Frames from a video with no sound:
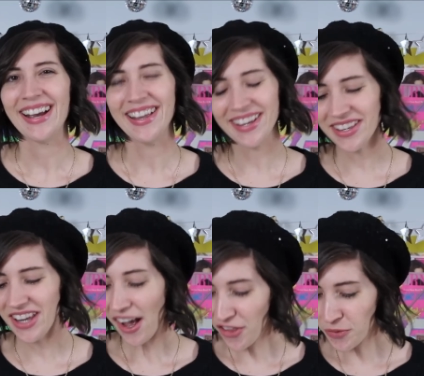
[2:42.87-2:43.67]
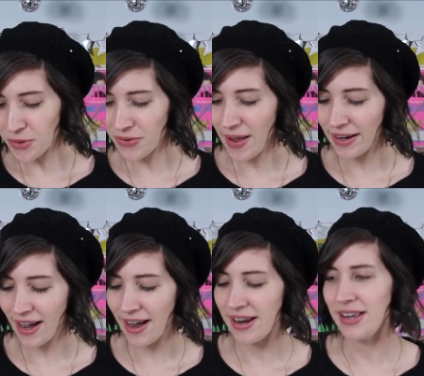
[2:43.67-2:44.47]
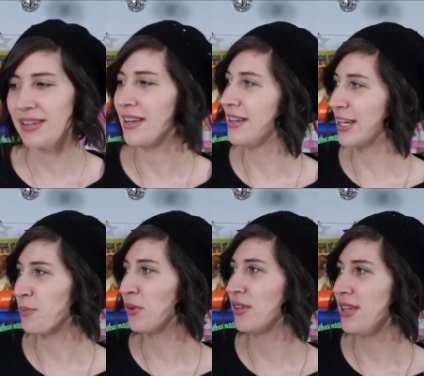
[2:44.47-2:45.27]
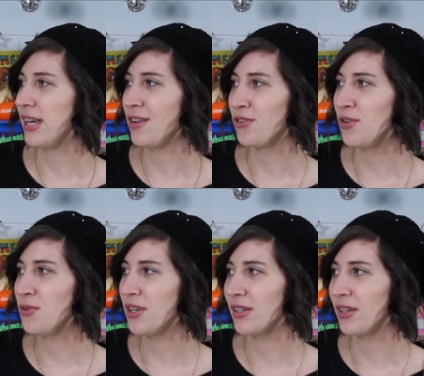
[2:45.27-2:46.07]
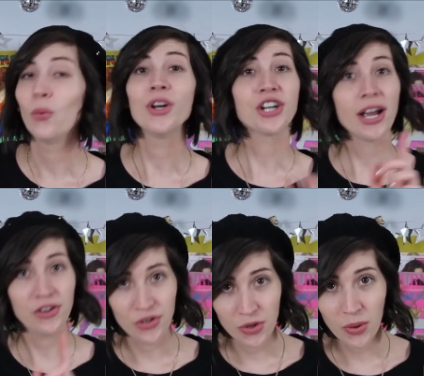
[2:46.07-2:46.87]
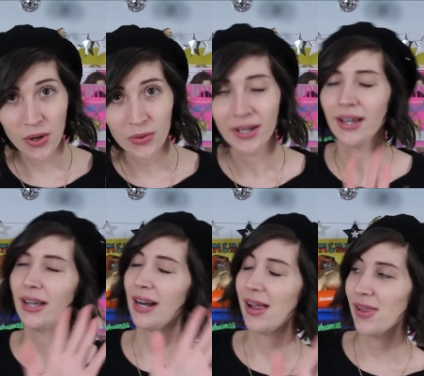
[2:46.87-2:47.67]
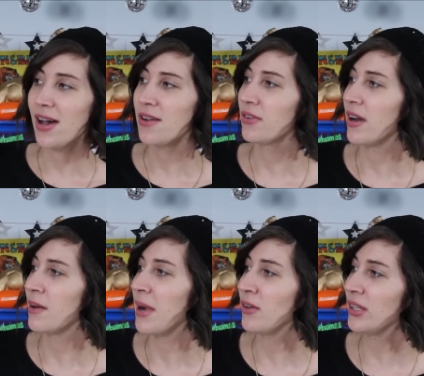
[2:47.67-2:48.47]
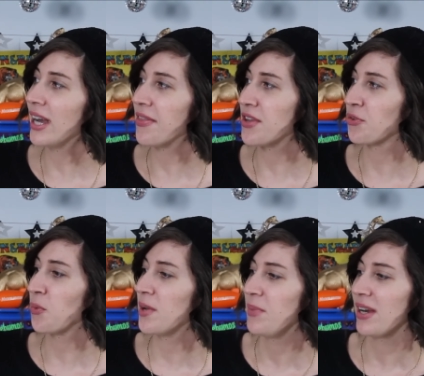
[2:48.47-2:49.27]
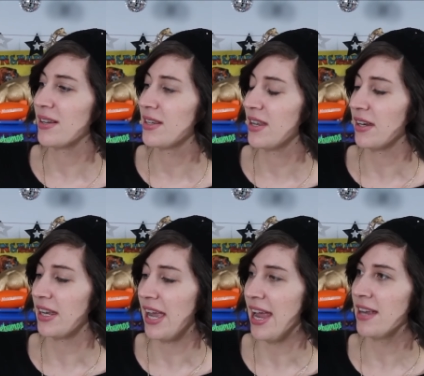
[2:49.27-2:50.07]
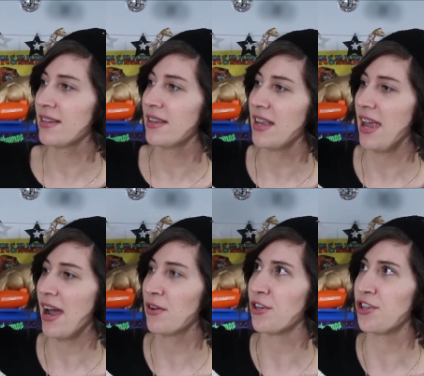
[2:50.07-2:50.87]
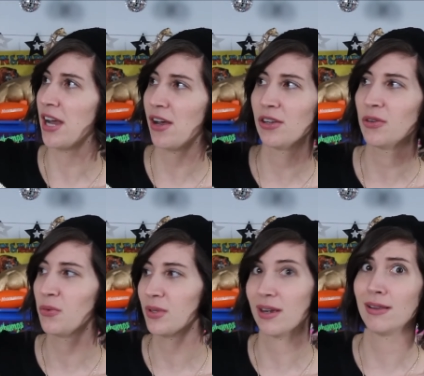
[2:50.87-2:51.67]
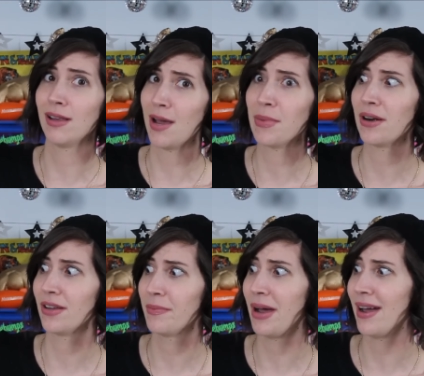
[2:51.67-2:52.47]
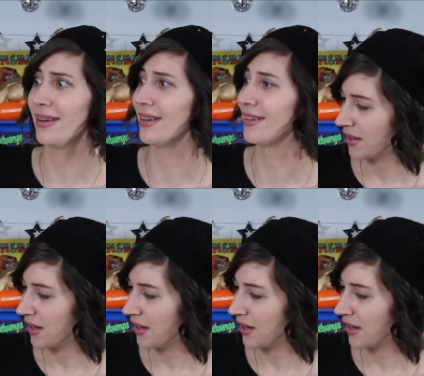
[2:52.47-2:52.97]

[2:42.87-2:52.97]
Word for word: And then the other movie I got is Desperately Seeking Susan, which I do own and I love. Um, I only got this one because the case, the outer shell, was a lot better than mine.